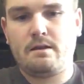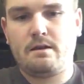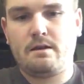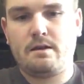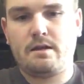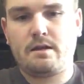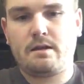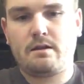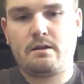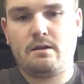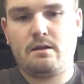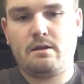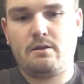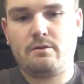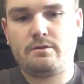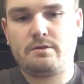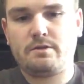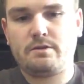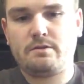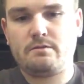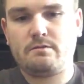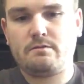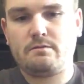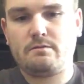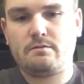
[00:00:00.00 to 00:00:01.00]
Cut it
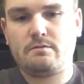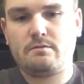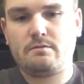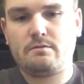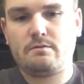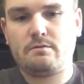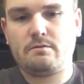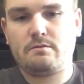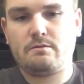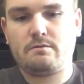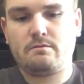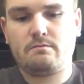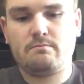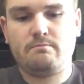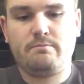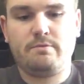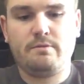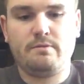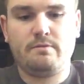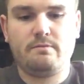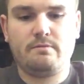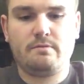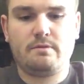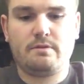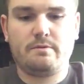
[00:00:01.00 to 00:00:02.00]
close.
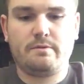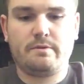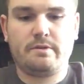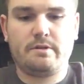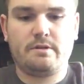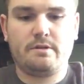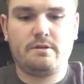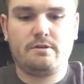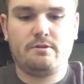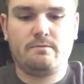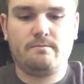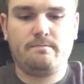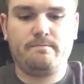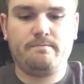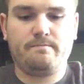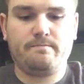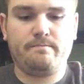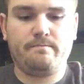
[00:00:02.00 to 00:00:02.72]
There we go.